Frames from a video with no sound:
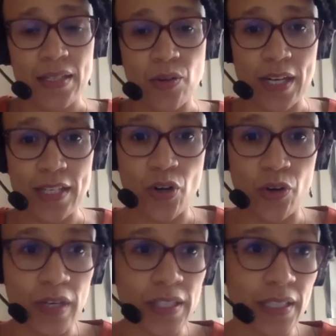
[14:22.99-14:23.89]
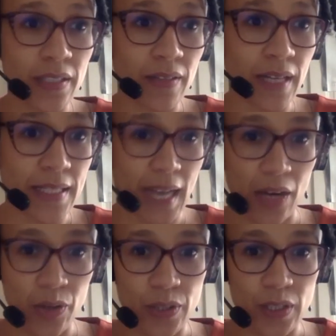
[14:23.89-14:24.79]
So as we already laid
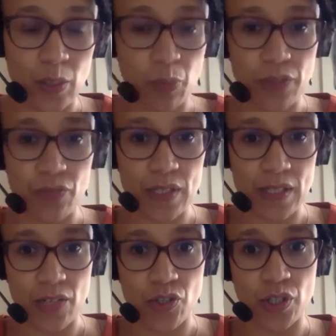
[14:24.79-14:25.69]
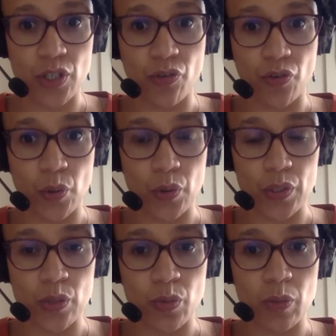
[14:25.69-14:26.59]
out in the previous session, a
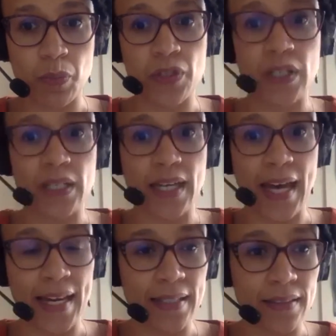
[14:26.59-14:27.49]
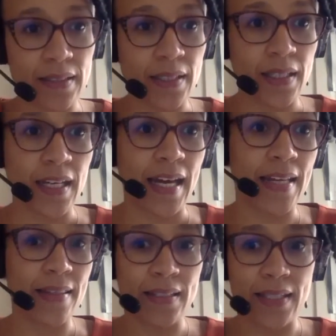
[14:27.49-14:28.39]
focus was put again
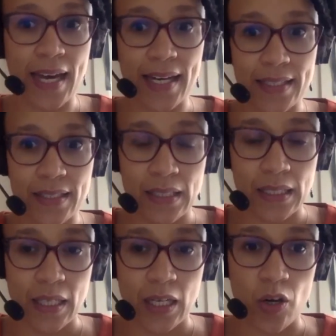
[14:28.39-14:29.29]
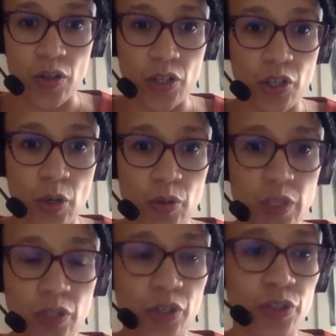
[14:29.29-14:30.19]
and again on the
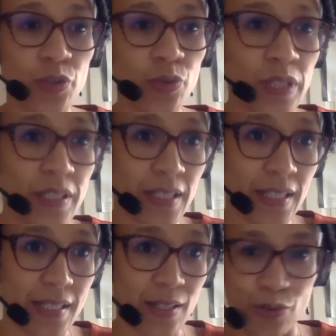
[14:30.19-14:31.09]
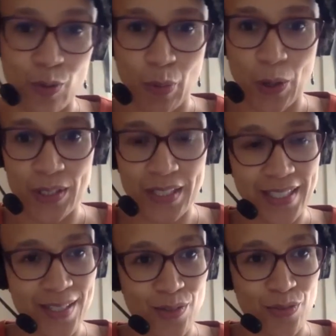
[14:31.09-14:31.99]
colonial continuities of the
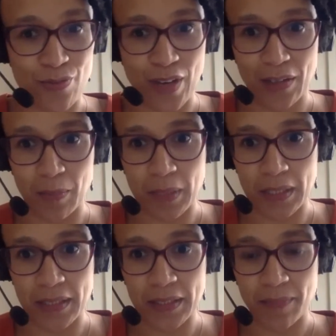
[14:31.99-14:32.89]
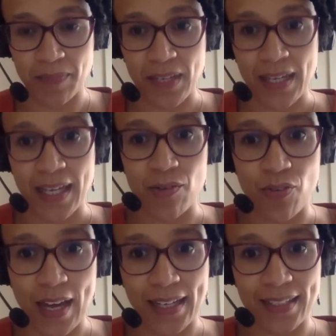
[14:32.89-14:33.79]
politics of development. In
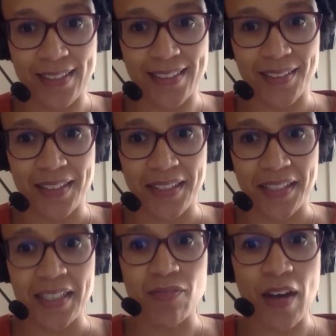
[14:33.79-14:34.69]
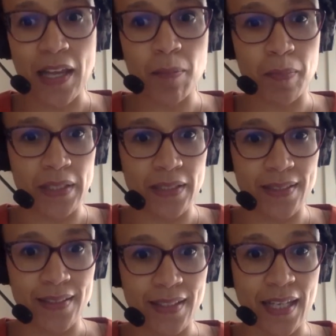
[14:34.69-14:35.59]
fact,
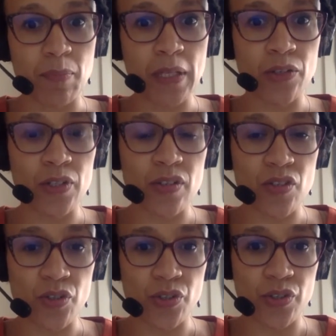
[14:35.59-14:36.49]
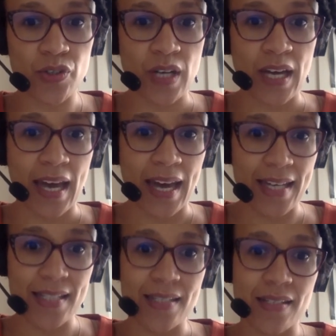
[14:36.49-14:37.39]
development can be understood
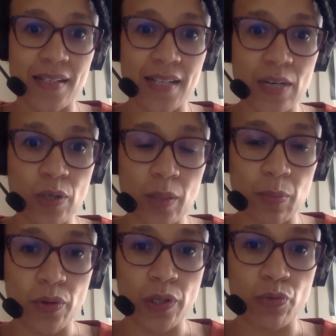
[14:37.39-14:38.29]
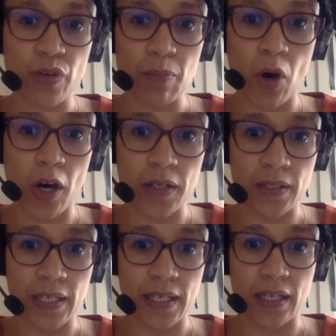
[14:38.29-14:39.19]
as a neoliberal
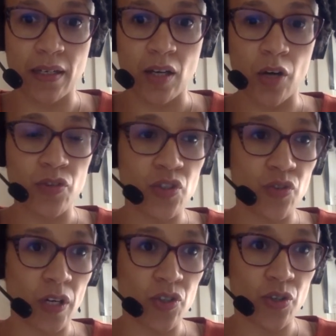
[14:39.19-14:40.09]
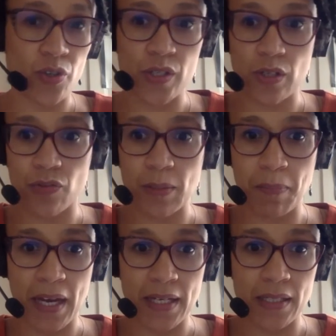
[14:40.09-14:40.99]
remodeling of structures of
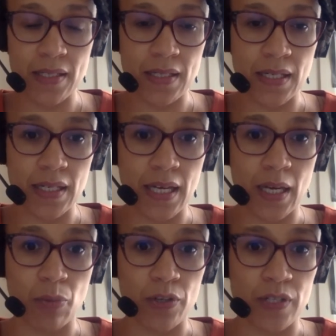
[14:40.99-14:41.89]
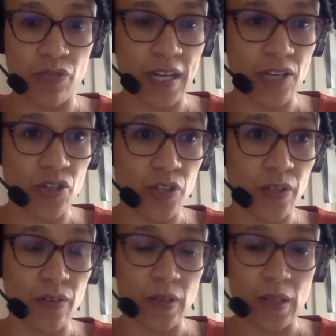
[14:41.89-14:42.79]
dependency and
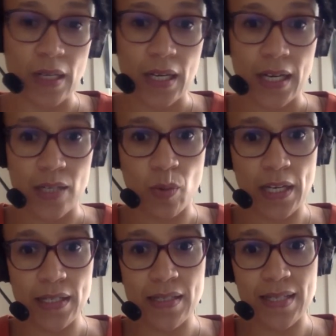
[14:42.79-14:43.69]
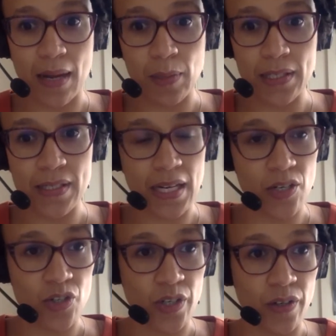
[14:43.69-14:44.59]
preservation, as well as
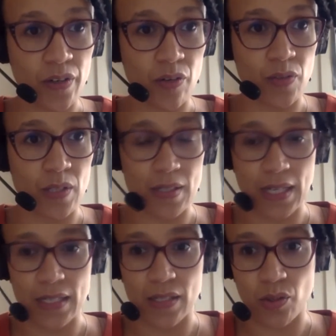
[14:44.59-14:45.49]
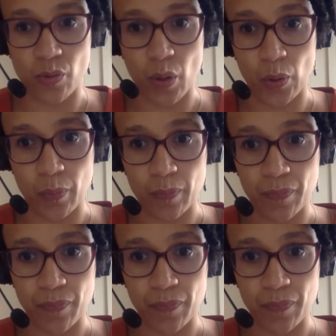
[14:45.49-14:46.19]
stabilization of the status quo.